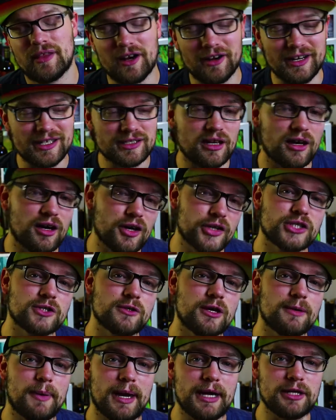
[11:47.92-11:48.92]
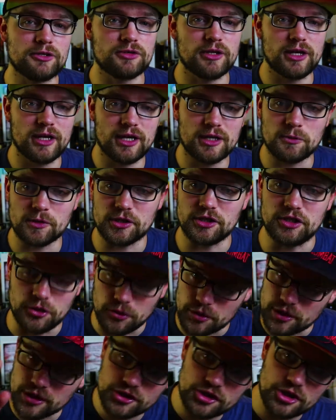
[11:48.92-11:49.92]
There is also a Patreon where
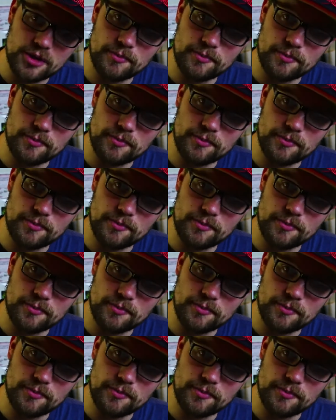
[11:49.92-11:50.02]
you can